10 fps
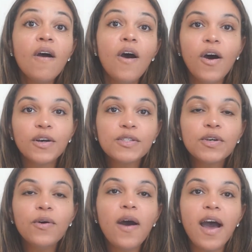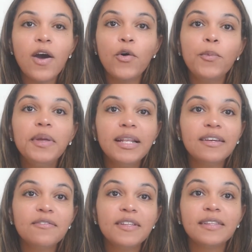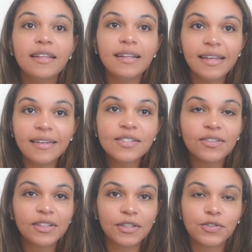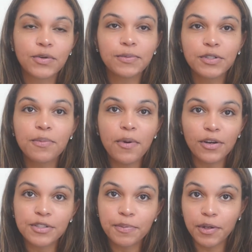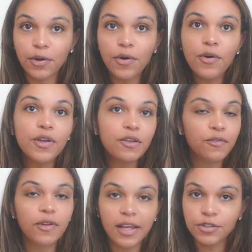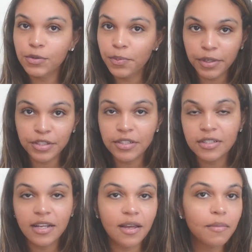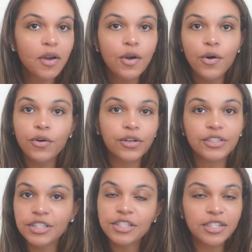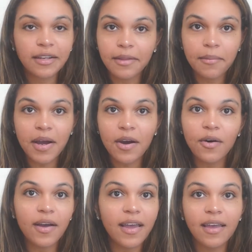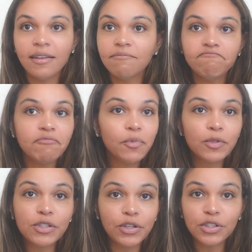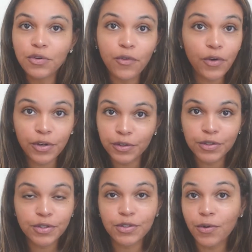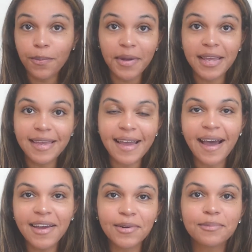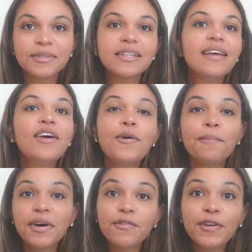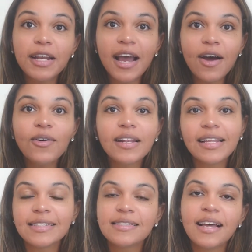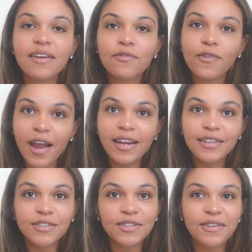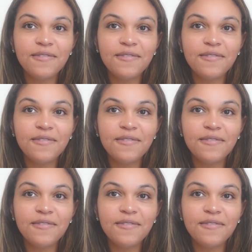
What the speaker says: Also, I will be leaving the links on the description box below if you like to purchase them or just check them out and search for your soap making items. But for now, let's dive right into the